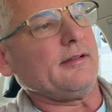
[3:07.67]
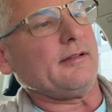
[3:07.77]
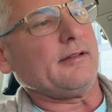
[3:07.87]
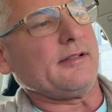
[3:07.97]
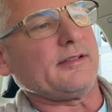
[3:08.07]

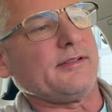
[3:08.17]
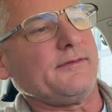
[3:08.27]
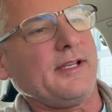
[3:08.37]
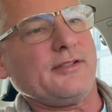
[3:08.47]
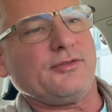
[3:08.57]
This is
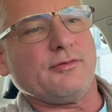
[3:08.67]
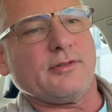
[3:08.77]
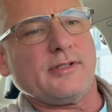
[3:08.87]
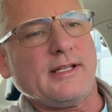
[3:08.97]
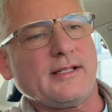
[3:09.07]
Vantrue
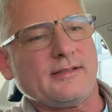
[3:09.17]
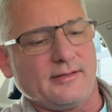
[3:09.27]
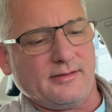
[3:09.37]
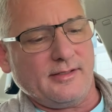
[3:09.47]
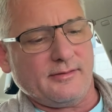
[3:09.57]
Nexus
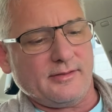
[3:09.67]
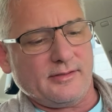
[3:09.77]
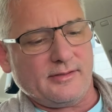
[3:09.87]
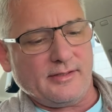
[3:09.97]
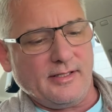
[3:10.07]

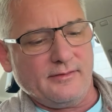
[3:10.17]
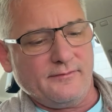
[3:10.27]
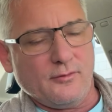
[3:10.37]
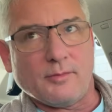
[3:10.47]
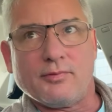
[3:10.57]
series,
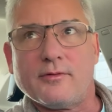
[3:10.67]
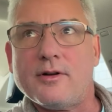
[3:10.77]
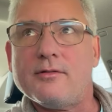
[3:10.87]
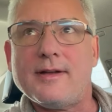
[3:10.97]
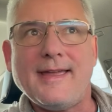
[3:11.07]
N4
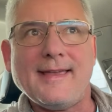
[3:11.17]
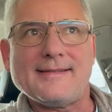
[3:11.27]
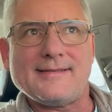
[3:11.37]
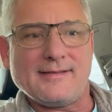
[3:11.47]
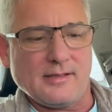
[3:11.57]
Pro
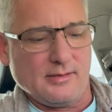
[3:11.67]
S.